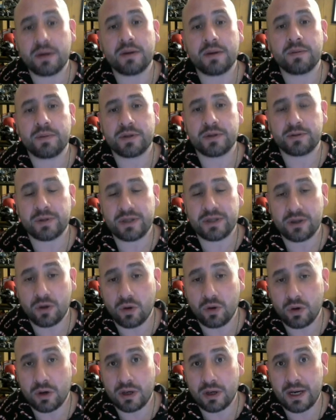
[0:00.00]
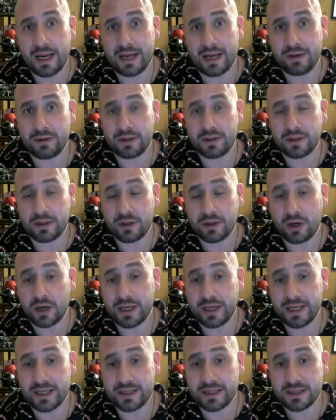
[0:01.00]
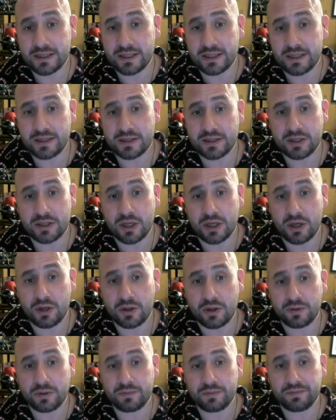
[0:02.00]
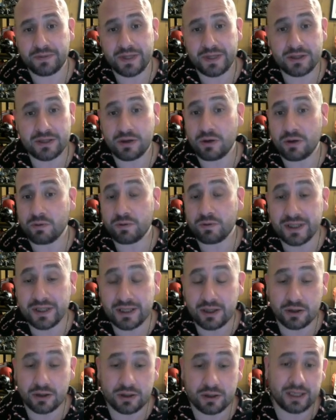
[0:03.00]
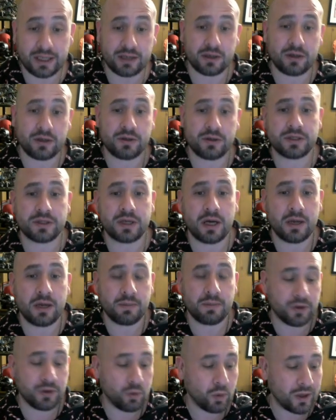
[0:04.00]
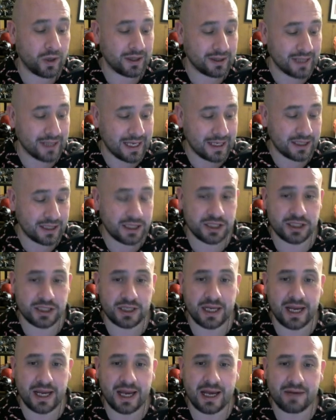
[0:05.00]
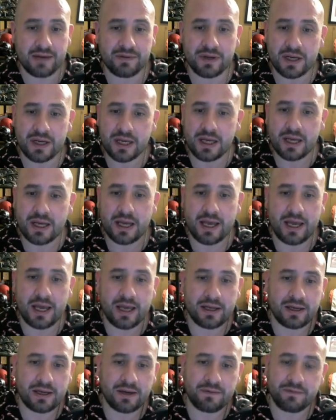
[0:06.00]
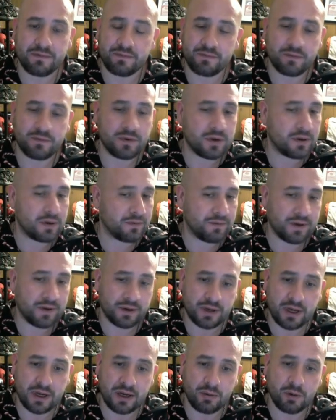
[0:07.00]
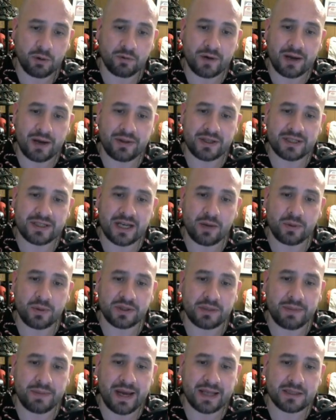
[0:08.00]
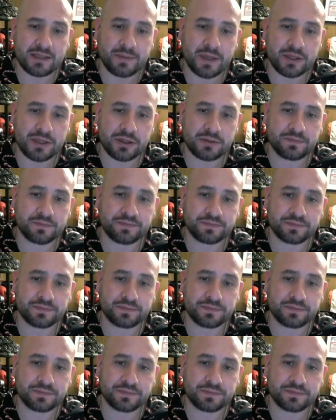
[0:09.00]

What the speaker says: between the core and Guardians. So these are all really early heroes. The one late edition I have, and we'll round this out with the Matt special,